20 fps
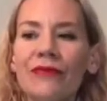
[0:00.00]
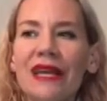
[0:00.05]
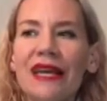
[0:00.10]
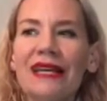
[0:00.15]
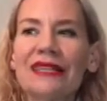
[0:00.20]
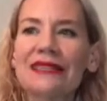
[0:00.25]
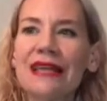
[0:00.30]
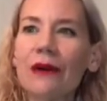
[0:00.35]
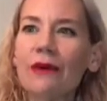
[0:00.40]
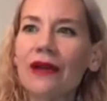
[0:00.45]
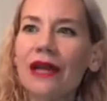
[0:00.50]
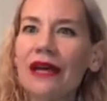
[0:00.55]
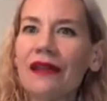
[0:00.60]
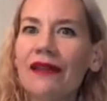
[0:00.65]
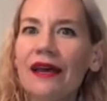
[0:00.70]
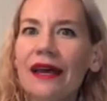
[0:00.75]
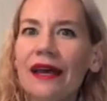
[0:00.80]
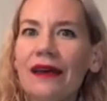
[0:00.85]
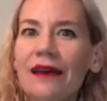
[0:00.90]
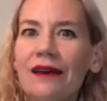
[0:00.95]
Is that what I
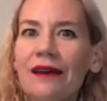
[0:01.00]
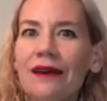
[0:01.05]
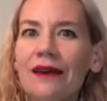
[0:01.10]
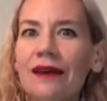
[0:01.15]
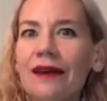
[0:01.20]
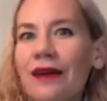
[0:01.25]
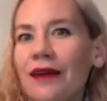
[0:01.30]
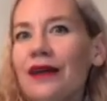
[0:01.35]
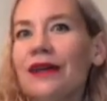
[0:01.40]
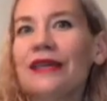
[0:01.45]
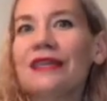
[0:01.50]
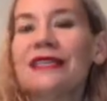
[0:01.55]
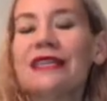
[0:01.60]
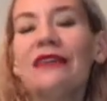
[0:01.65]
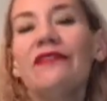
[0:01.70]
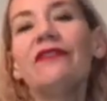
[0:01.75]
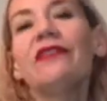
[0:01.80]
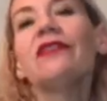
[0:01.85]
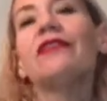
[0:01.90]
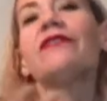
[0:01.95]
like? Because
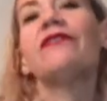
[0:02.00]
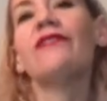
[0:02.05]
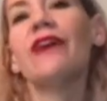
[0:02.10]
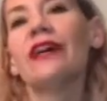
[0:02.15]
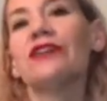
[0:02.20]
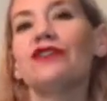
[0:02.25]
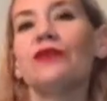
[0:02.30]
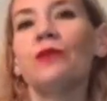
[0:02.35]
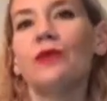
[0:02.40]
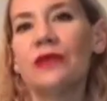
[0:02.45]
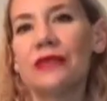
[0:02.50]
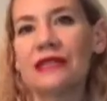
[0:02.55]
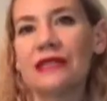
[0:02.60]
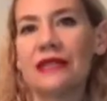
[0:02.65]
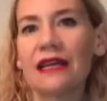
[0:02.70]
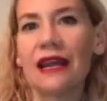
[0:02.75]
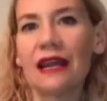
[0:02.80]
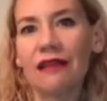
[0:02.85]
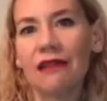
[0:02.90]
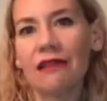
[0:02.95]
even the fashion ones
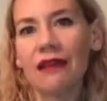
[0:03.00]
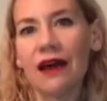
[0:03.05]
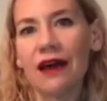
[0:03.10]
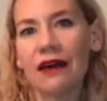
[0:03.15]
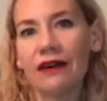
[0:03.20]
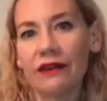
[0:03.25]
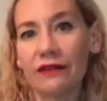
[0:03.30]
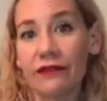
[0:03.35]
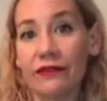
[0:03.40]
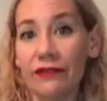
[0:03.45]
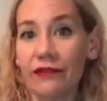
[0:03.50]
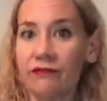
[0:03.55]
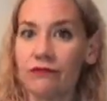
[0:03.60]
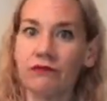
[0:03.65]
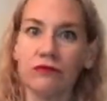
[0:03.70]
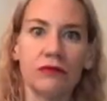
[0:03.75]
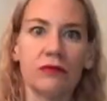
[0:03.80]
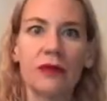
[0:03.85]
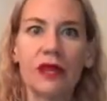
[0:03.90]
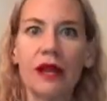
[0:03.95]
that I love,
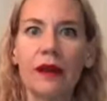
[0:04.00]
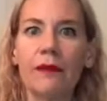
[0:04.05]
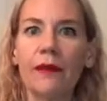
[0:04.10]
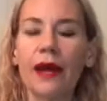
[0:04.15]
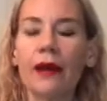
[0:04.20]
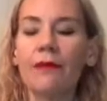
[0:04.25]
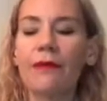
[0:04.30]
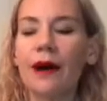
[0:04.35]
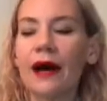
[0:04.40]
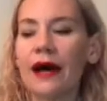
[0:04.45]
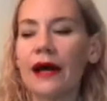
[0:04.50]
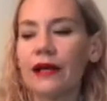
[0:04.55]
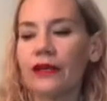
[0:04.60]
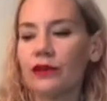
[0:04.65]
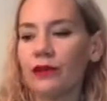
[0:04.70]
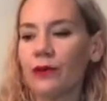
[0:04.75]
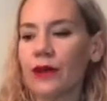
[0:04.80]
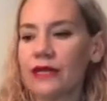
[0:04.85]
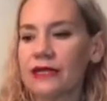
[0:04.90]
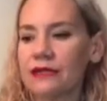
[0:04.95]
that I might buy, and
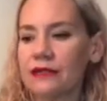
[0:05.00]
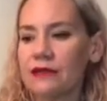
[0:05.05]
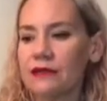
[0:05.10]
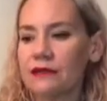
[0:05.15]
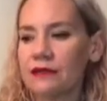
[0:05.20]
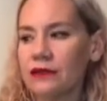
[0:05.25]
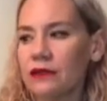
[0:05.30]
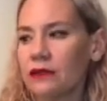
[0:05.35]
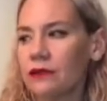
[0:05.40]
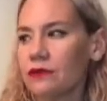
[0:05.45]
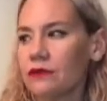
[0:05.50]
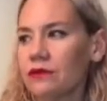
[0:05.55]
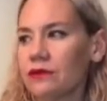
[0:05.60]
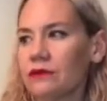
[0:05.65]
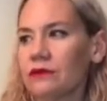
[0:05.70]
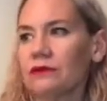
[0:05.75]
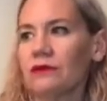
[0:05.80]
you might see soon,